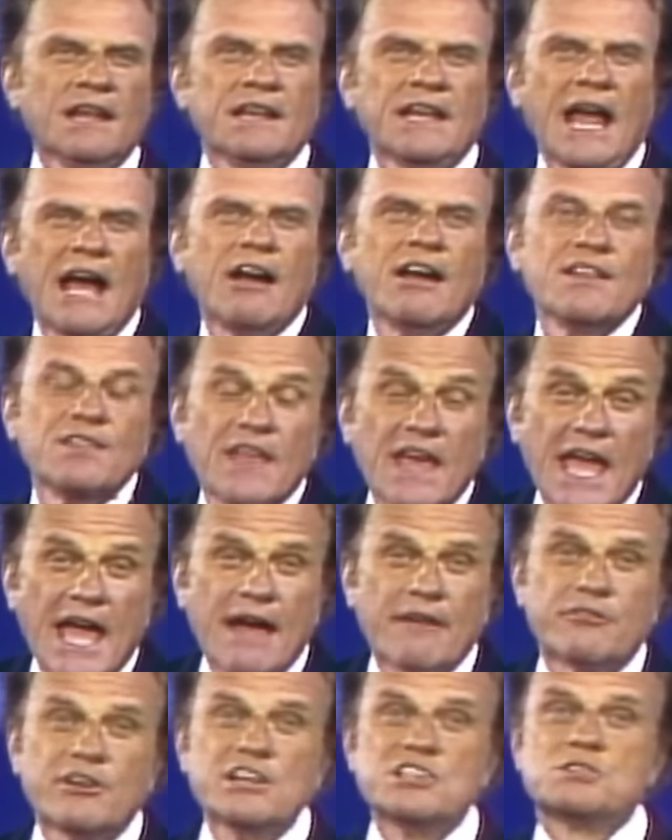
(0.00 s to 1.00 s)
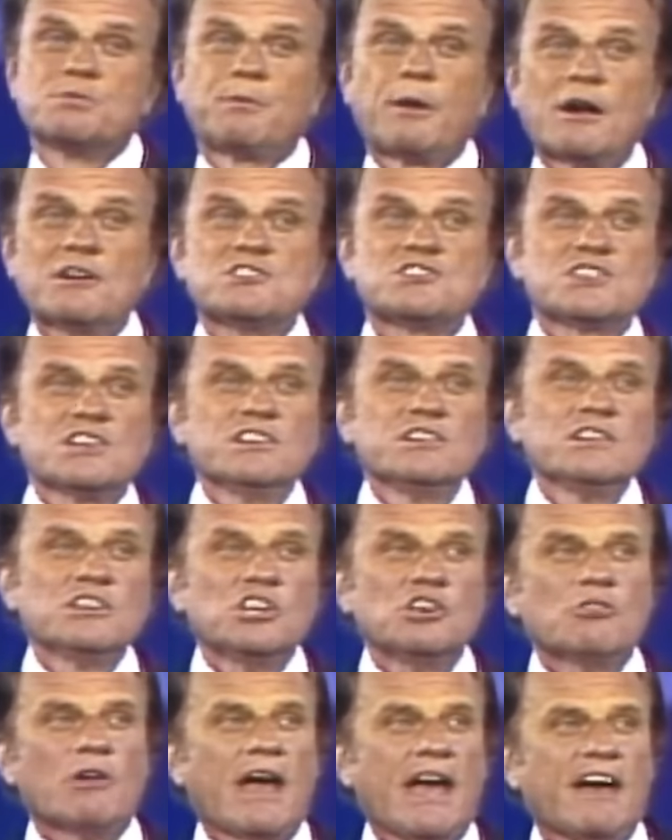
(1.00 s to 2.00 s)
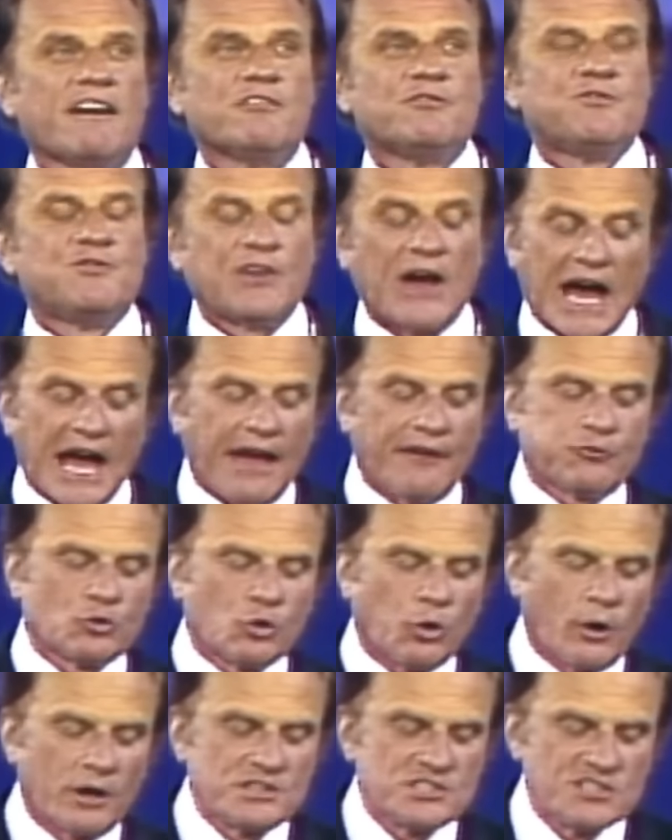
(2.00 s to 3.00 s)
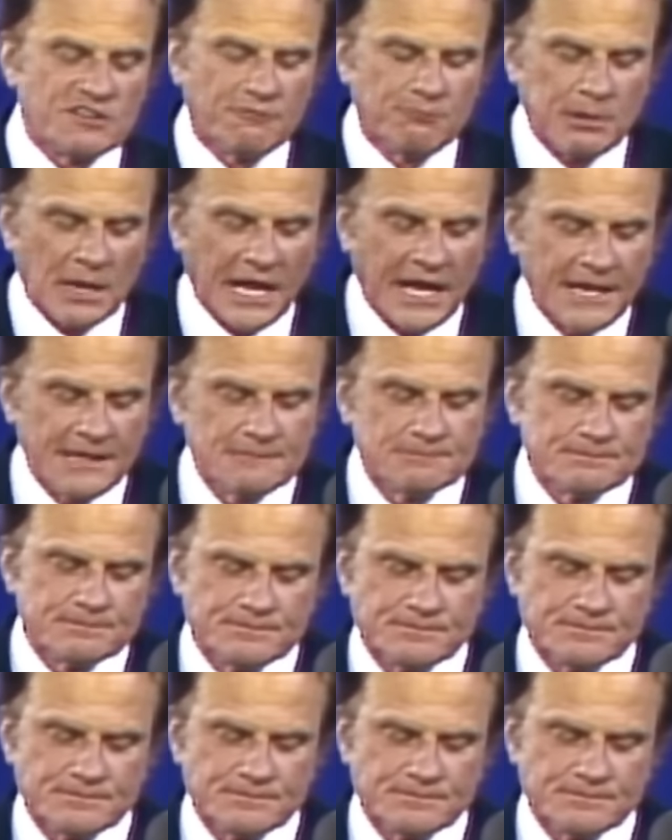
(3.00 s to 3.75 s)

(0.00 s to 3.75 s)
Now, in the average person, you have 5 quarts of blood.